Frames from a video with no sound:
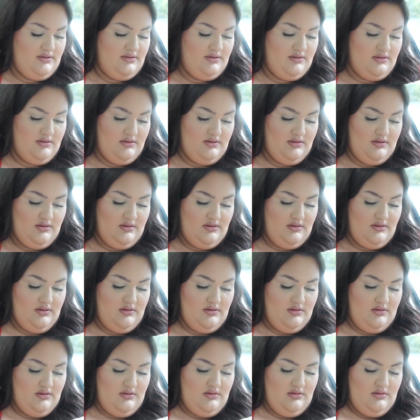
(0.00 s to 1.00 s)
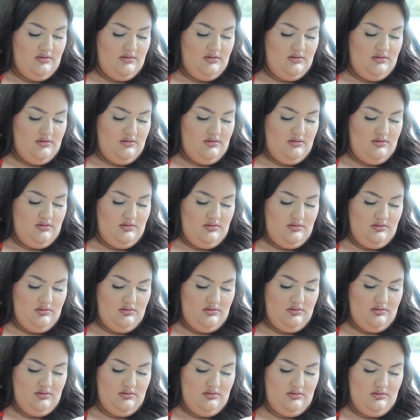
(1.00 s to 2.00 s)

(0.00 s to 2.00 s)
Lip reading: (silence)